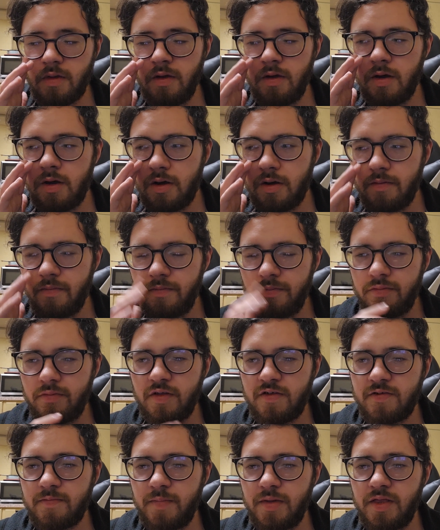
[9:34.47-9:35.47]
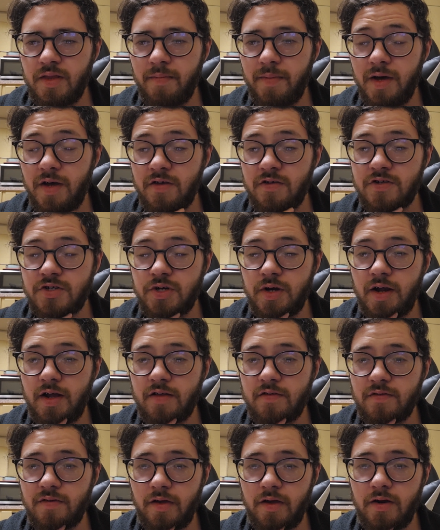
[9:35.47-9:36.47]
It's been the best
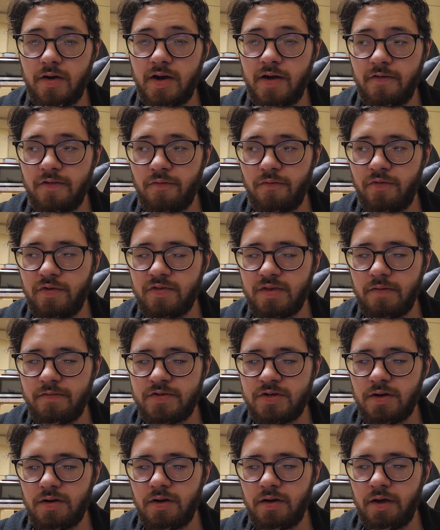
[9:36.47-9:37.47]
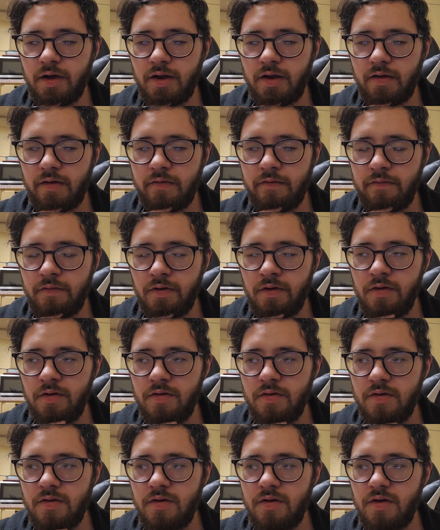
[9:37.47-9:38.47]
translator out of the ones I've tried.
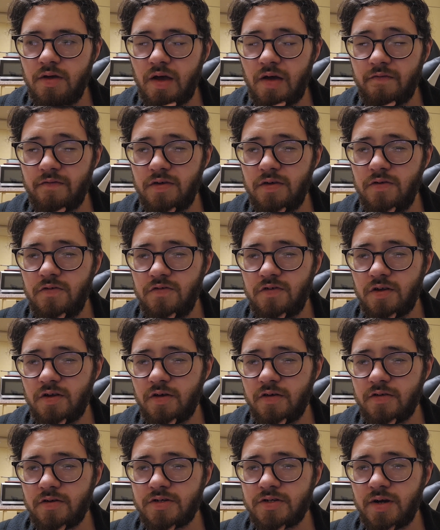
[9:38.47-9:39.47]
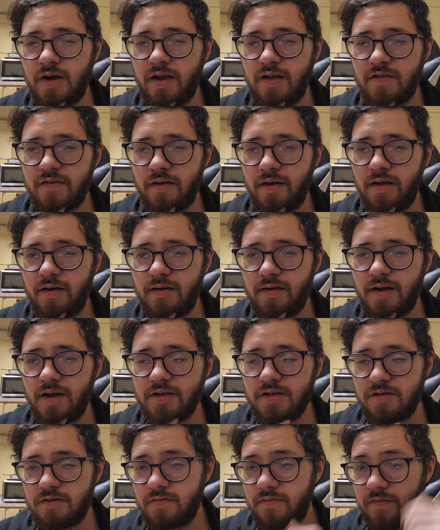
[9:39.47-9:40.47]
I've used another translator
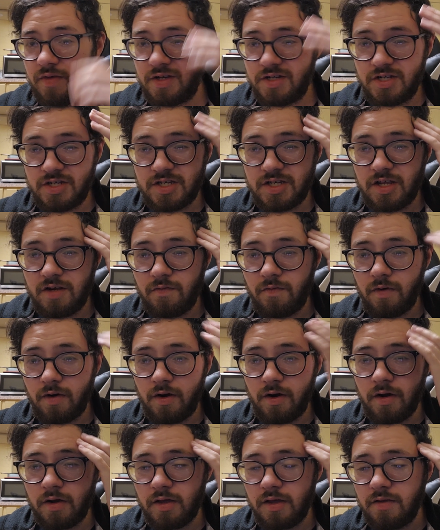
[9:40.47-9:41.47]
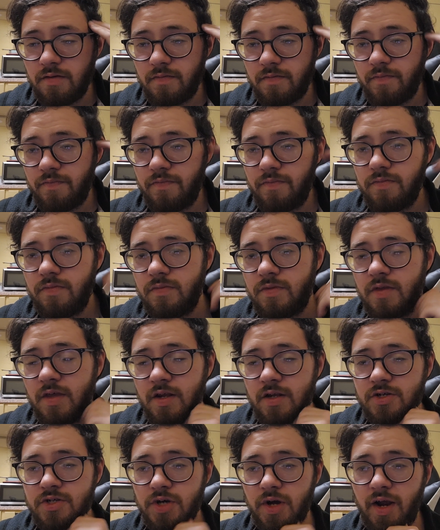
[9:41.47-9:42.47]
and it just didn't work. It
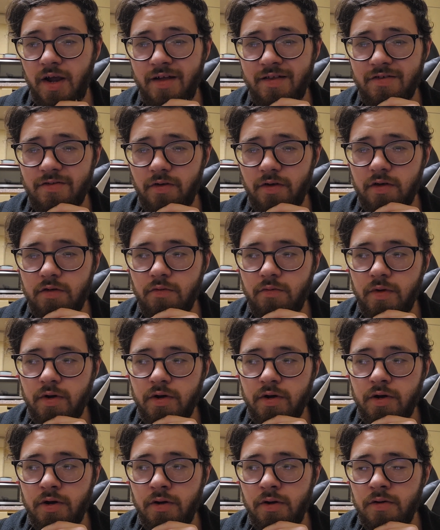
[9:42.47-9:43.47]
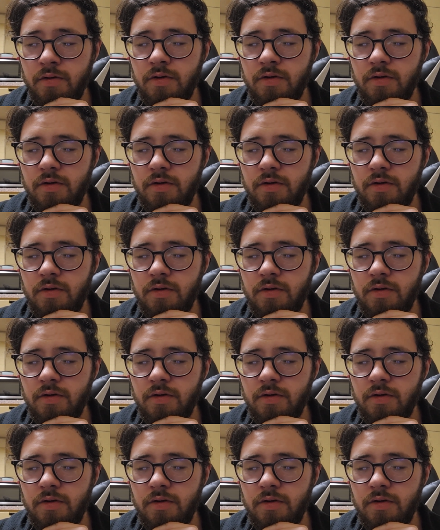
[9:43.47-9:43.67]
didn't translate well.